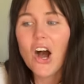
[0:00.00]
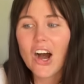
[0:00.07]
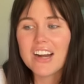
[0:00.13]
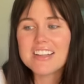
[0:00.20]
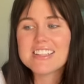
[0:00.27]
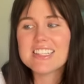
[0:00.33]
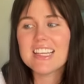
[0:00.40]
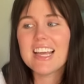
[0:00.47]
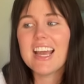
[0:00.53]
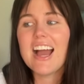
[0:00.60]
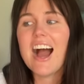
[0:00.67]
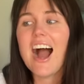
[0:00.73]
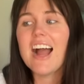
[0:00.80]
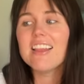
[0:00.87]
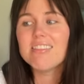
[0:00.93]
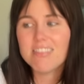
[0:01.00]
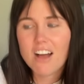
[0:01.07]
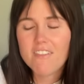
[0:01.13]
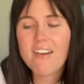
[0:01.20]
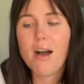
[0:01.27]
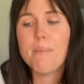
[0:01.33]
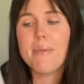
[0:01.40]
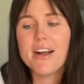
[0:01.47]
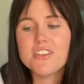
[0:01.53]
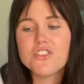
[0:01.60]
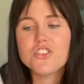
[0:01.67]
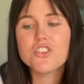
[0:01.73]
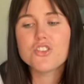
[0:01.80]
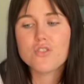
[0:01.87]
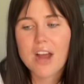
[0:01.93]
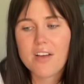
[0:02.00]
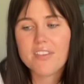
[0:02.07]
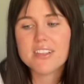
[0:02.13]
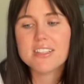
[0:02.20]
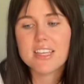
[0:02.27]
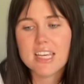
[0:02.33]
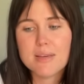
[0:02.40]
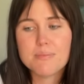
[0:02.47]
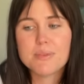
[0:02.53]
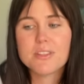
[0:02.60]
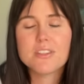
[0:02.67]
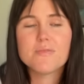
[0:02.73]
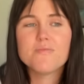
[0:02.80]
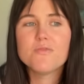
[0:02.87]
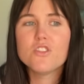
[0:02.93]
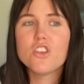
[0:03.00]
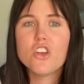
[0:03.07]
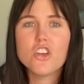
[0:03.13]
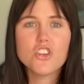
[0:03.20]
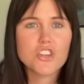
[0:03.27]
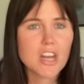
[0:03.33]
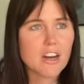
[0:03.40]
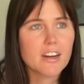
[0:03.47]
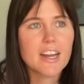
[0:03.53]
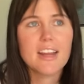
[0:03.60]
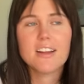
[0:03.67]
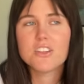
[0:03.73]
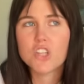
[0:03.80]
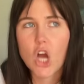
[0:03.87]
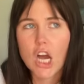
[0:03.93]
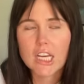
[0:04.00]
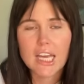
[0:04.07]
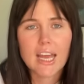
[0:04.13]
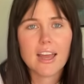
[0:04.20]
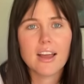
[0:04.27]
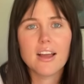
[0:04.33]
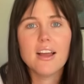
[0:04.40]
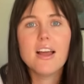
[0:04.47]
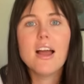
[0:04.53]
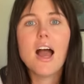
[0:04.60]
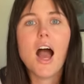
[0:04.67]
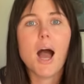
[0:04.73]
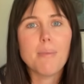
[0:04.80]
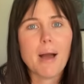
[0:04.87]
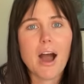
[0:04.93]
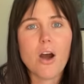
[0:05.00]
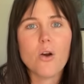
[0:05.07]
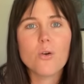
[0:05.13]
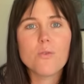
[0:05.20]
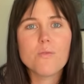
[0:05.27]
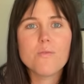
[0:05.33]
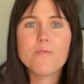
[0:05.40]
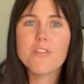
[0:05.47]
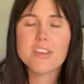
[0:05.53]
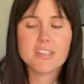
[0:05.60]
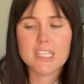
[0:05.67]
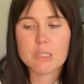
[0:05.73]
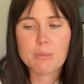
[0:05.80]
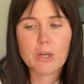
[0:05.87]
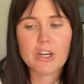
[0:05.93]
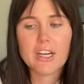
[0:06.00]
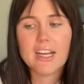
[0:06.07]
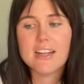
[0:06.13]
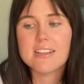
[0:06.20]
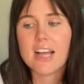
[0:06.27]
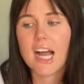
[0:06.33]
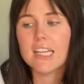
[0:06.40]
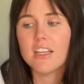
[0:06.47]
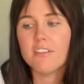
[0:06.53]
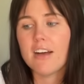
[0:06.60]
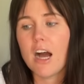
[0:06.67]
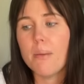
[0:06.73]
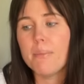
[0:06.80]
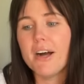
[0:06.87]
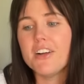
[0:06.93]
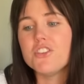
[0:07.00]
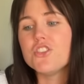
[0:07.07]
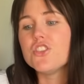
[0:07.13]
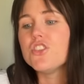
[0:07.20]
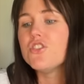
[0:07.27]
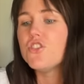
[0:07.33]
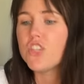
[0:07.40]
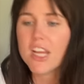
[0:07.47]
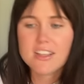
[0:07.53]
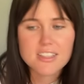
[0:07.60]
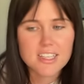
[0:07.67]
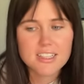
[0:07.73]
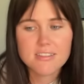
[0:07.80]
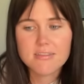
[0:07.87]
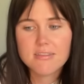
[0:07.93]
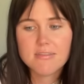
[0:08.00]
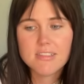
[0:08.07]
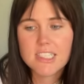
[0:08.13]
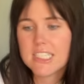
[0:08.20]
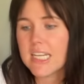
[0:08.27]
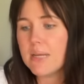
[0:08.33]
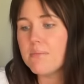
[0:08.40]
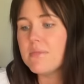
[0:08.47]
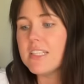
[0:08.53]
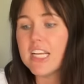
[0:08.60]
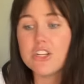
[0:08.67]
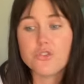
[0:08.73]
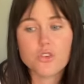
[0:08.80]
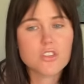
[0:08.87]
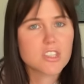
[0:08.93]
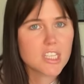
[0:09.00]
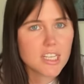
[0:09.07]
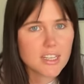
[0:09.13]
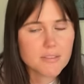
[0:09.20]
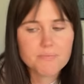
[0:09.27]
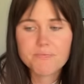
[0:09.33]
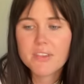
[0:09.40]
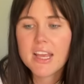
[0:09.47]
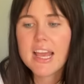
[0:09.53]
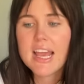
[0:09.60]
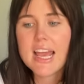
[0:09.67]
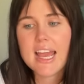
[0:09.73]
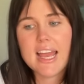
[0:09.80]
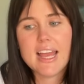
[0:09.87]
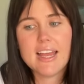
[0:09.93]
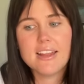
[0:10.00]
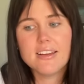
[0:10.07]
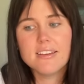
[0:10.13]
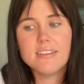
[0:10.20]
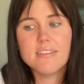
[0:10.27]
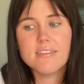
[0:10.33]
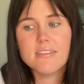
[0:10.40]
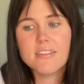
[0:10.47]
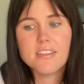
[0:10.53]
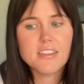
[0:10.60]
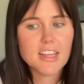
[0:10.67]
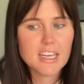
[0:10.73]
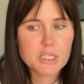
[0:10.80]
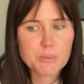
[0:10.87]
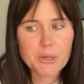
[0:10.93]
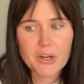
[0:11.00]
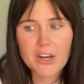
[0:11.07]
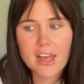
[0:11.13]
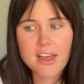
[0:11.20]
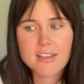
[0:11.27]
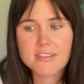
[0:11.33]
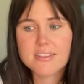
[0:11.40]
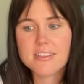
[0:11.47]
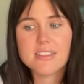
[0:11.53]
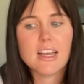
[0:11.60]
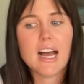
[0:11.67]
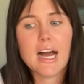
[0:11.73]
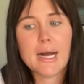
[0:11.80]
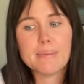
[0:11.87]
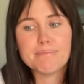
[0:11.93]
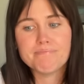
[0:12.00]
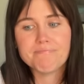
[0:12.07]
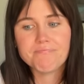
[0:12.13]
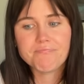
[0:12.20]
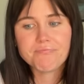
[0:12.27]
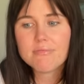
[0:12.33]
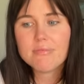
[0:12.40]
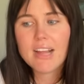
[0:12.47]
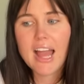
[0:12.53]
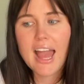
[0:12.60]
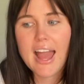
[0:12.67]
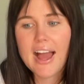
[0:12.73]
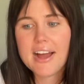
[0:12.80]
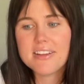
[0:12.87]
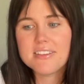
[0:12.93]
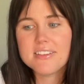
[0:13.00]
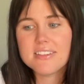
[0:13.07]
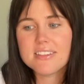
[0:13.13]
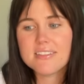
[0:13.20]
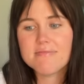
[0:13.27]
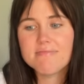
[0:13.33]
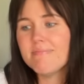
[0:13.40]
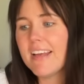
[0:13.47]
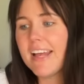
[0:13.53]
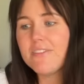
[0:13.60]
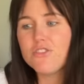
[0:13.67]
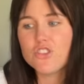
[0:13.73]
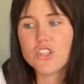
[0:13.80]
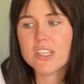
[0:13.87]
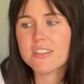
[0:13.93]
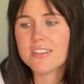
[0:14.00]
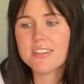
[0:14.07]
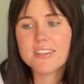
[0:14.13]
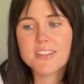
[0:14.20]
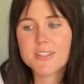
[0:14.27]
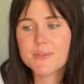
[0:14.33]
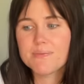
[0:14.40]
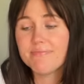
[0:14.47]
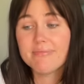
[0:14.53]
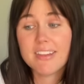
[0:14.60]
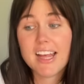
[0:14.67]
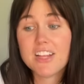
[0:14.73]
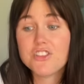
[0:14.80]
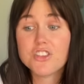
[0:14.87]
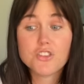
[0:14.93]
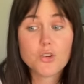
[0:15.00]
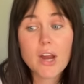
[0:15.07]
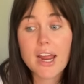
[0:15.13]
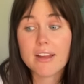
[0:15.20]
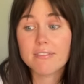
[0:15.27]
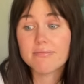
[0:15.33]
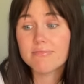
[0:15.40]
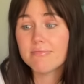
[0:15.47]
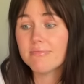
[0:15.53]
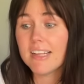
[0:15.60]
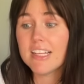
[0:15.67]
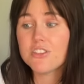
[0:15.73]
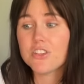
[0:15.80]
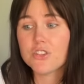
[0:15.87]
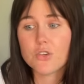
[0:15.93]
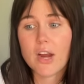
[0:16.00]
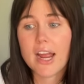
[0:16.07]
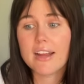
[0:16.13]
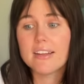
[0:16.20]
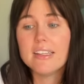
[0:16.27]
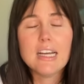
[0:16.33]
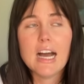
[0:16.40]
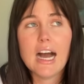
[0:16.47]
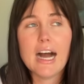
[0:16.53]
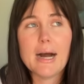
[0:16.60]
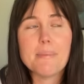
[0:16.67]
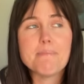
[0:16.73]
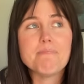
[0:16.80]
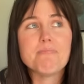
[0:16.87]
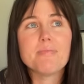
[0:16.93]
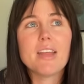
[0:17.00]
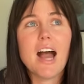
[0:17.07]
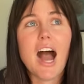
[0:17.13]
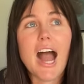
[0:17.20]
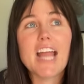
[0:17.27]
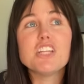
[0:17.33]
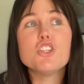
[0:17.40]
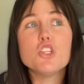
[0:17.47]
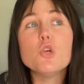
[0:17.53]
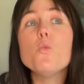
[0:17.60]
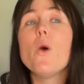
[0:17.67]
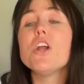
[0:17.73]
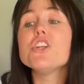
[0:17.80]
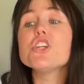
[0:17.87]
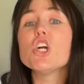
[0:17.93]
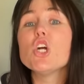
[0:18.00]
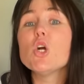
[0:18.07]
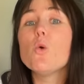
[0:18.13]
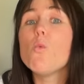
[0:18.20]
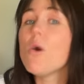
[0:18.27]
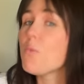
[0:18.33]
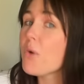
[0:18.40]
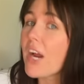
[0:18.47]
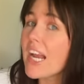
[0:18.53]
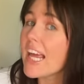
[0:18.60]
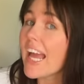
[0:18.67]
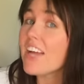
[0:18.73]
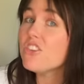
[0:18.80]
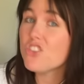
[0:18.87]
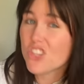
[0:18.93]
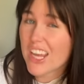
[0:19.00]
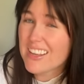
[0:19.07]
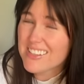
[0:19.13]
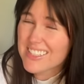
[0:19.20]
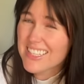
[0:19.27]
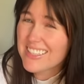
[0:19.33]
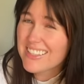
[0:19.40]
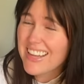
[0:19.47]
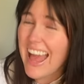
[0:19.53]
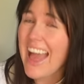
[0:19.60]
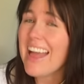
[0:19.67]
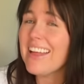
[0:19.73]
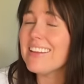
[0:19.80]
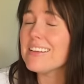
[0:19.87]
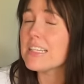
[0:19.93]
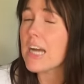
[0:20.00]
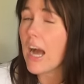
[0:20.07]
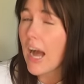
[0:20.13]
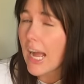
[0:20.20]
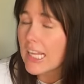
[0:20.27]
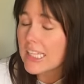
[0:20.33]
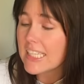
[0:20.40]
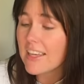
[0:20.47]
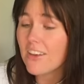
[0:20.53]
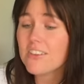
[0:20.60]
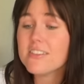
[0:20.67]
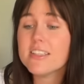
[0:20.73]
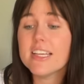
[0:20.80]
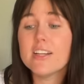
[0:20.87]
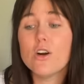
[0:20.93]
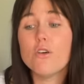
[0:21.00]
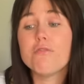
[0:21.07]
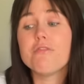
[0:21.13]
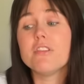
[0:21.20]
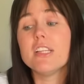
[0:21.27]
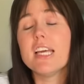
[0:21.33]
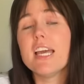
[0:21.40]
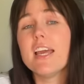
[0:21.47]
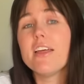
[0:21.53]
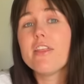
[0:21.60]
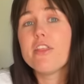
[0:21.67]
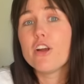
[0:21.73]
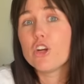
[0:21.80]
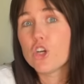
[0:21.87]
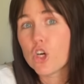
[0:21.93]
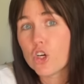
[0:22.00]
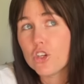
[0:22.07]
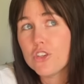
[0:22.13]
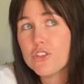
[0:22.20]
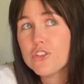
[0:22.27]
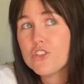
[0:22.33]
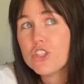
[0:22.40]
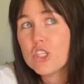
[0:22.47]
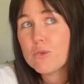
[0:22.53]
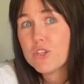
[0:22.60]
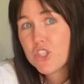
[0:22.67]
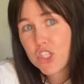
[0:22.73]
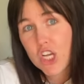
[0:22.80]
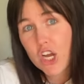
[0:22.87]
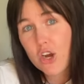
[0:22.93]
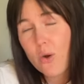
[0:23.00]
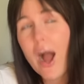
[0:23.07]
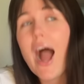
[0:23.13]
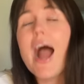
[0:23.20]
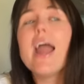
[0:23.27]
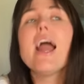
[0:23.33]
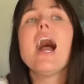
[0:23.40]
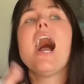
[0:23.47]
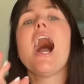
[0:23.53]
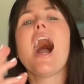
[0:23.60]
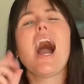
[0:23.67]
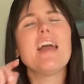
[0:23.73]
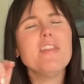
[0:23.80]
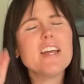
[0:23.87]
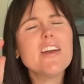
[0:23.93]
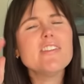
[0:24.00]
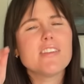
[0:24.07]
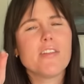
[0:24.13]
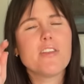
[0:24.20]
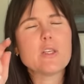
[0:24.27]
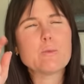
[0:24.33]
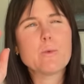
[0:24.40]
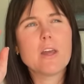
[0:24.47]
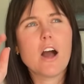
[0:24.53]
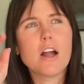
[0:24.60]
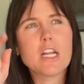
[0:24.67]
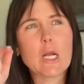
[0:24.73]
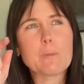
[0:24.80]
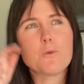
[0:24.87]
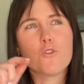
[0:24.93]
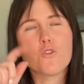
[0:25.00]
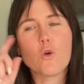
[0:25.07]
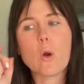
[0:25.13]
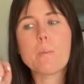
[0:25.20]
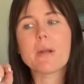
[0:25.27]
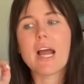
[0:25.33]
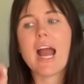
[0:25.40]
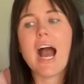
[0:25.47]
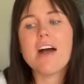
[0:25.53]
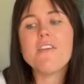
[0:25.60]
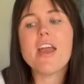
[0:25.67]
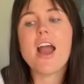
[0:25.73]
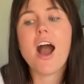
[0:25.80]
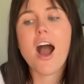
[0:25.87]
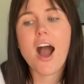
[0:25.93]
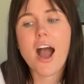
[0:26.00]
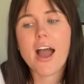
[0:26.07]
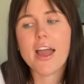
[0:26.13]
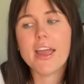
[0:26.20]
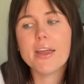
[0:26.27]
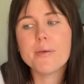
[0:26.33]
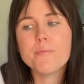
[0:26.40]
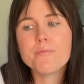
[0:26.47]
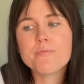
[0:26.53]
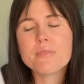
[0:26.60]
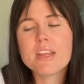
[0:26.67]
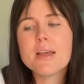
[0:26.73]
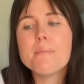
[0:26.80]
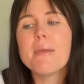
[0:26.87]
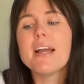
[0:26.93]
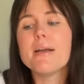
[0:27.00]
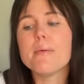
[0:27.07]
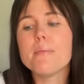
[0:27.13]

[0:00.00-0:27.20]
Honestly, I love how much Travis keeps sharing, talking about this experience. I love how much Jason seems interested in the experience. Um, and it's just, it's just great. It's just great. Um, I do wonder when we're gonna get Jason and Kylie Kelce and hopefully their girls to a show. I I think I've said this on here before, but I have a high my